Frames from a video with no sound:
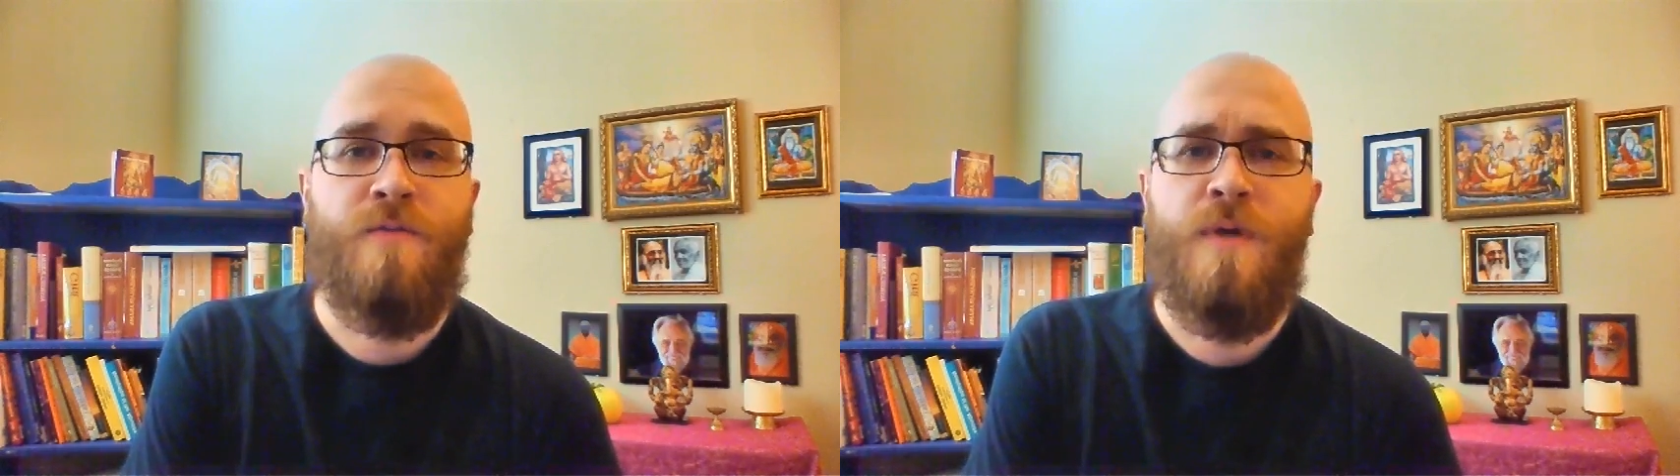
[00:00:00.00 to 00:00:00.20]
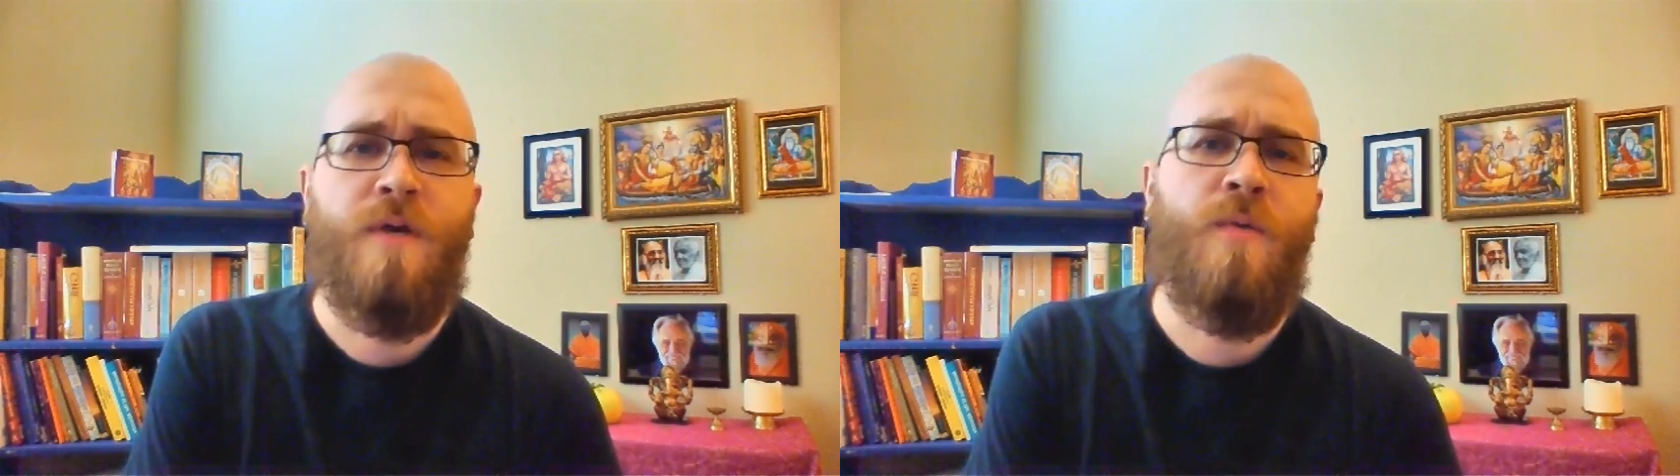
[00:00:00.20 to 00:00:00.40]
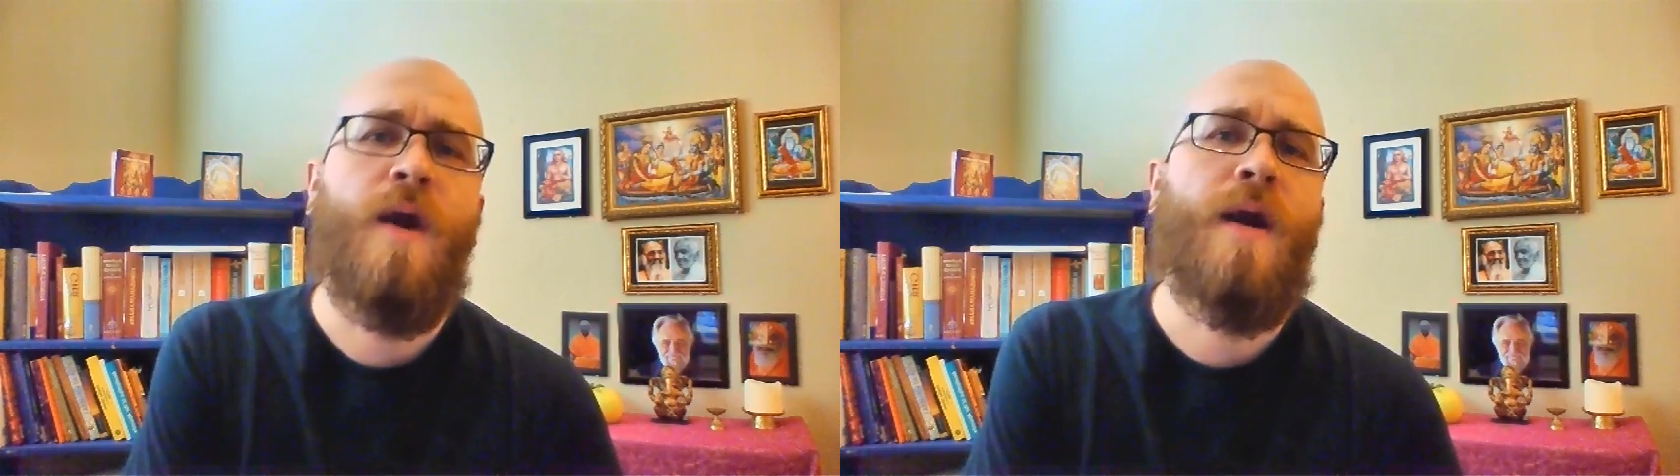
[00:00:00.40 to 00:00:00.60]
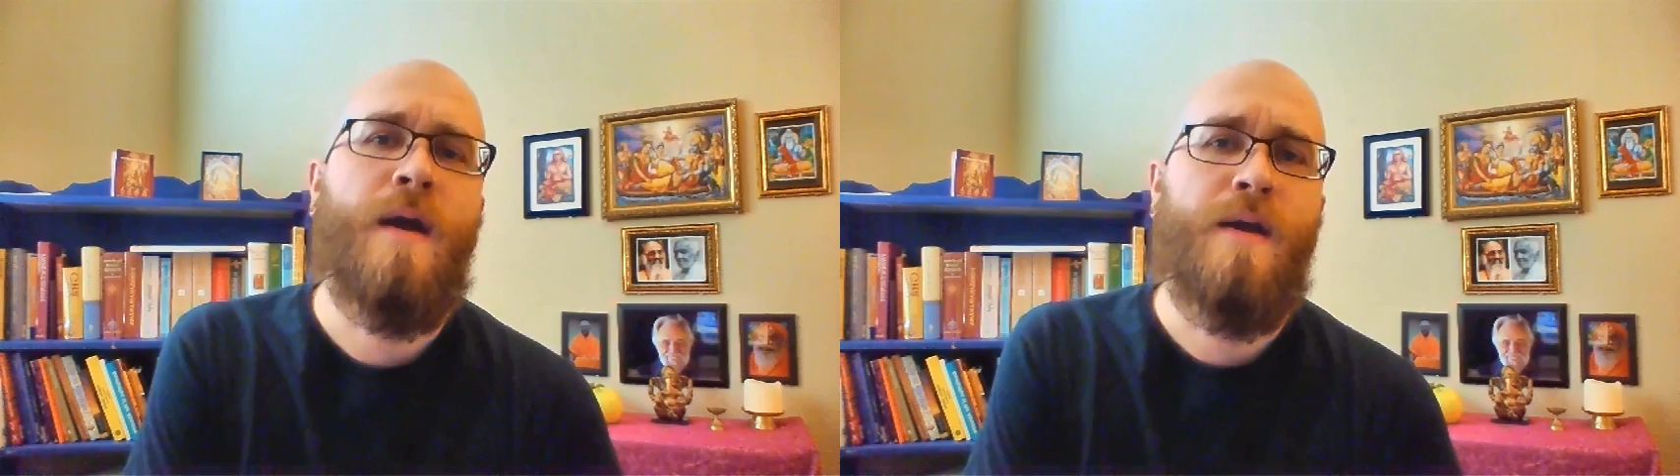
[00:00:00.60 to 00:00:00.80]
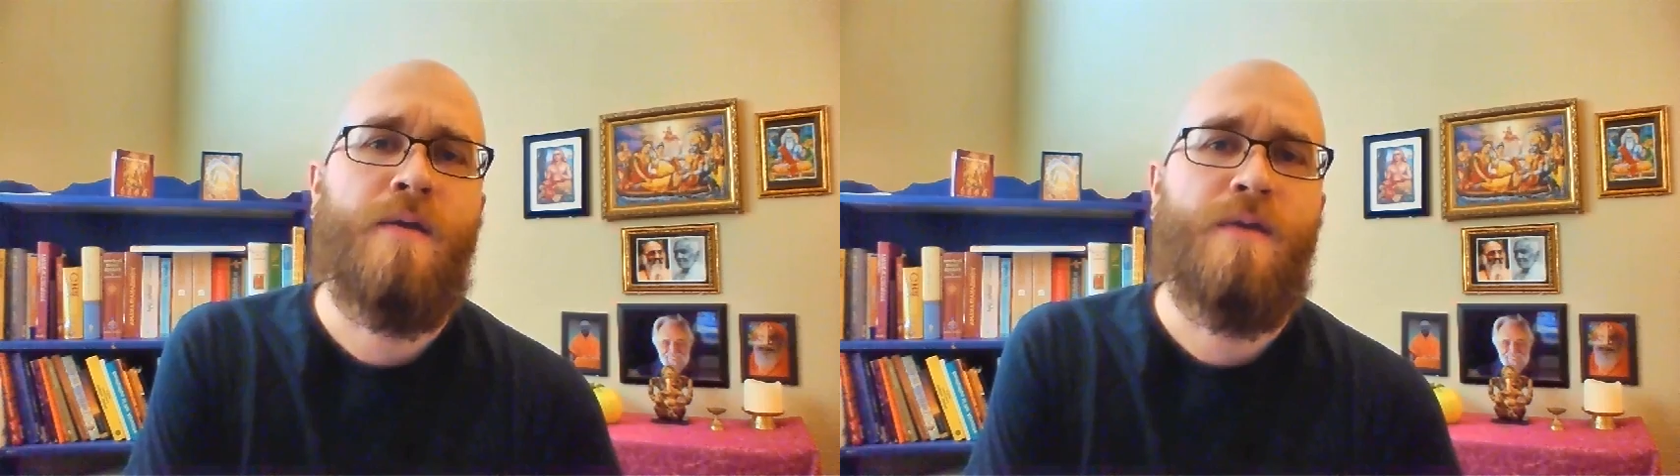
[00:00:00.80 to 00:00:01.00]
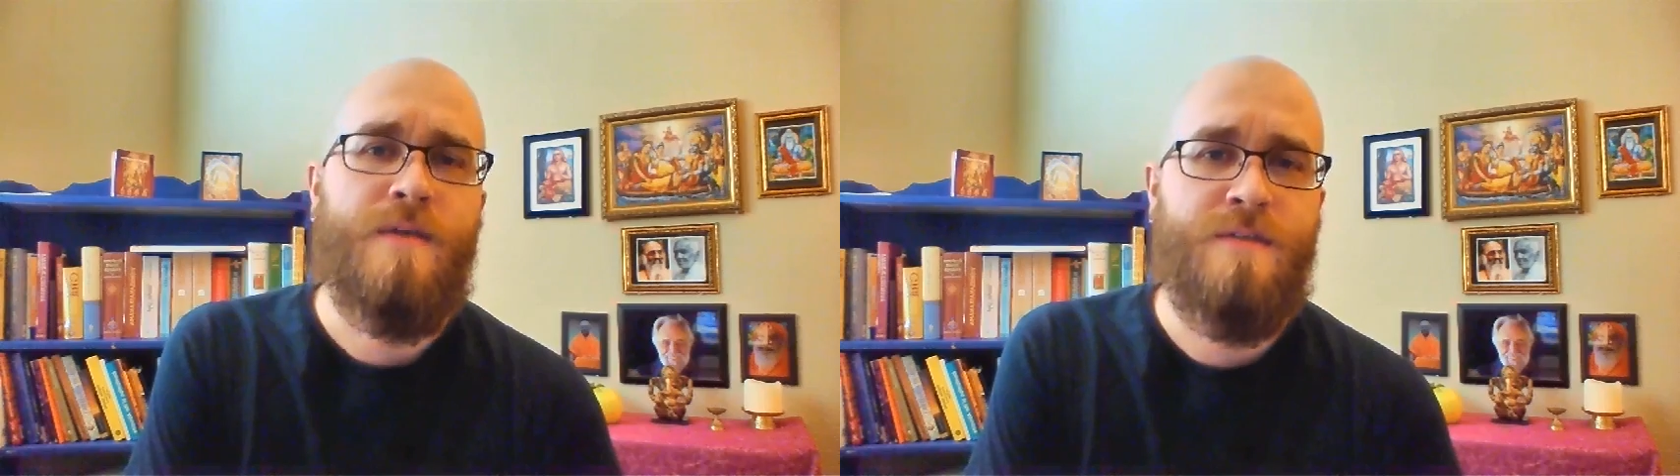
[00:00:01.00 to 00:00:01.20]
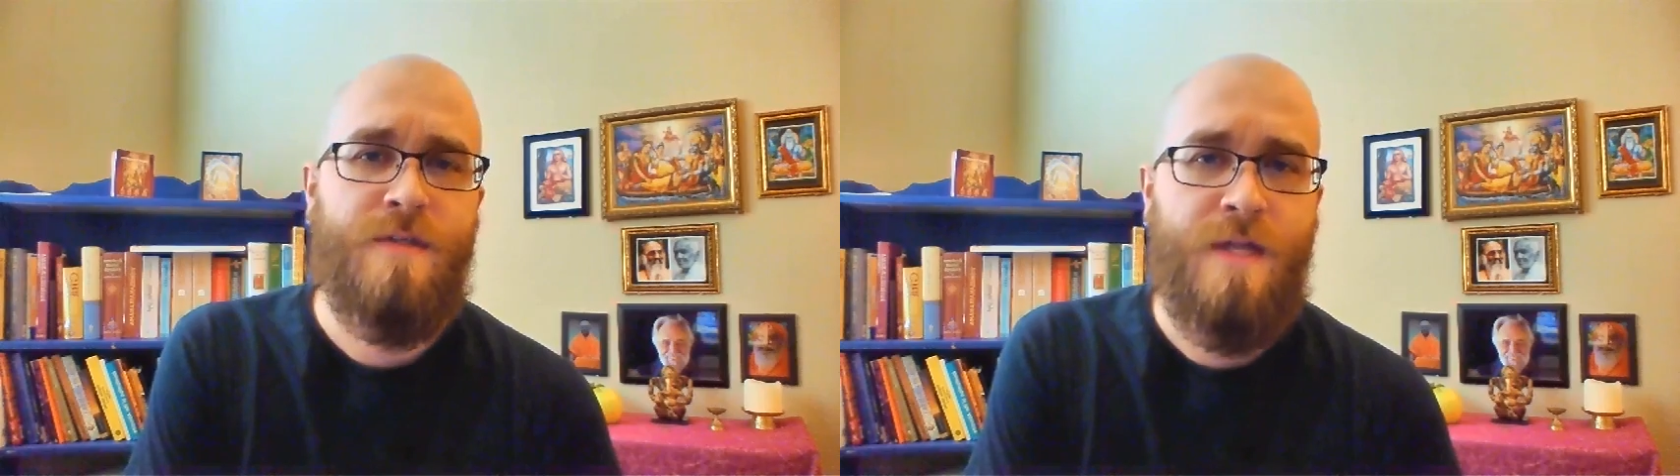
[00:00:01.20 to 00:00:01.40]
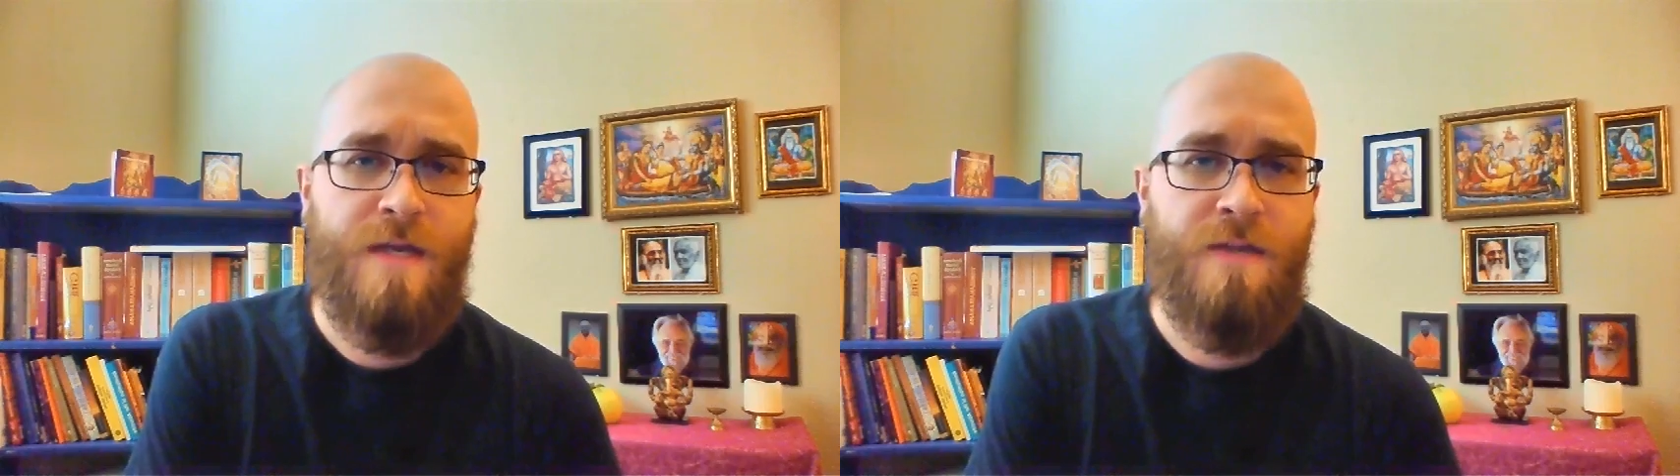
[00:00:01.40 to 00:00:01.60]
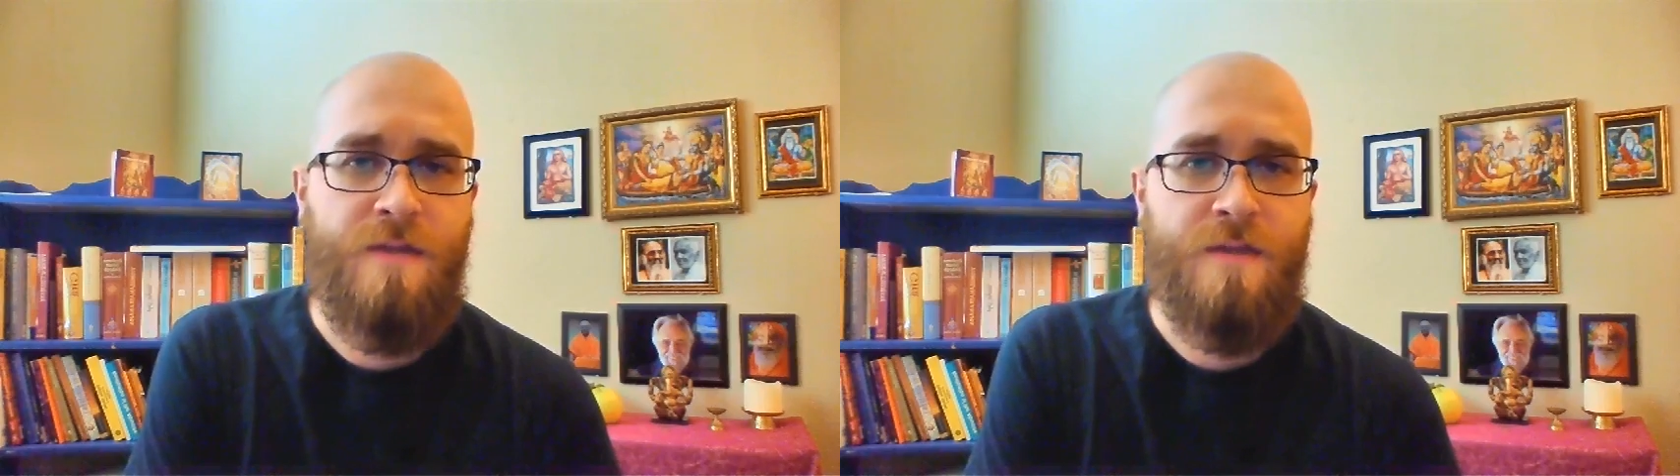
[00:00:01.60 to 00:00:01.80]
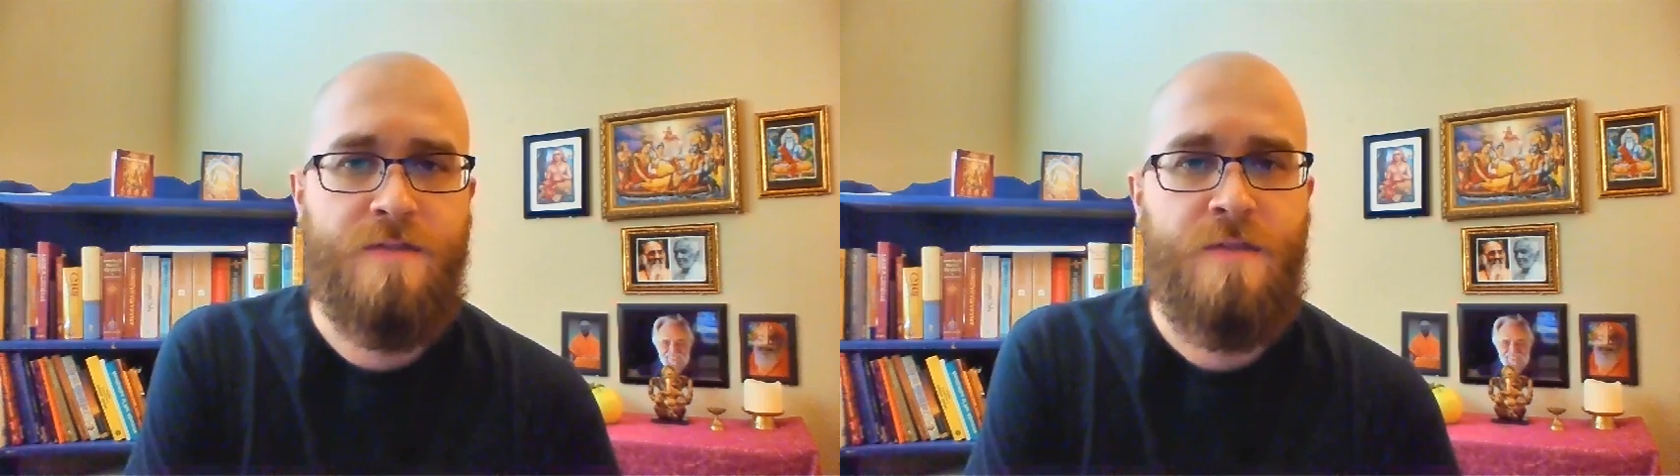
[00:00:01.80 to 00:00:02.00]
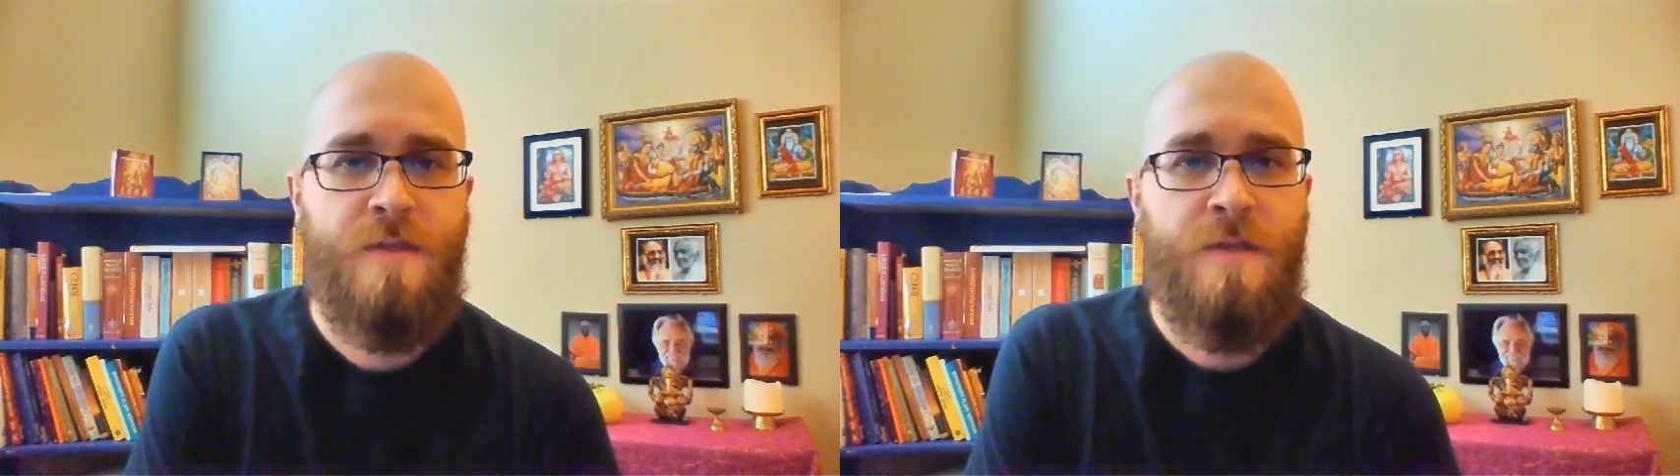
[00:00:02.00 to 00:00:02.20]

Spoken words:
well, why is it like this?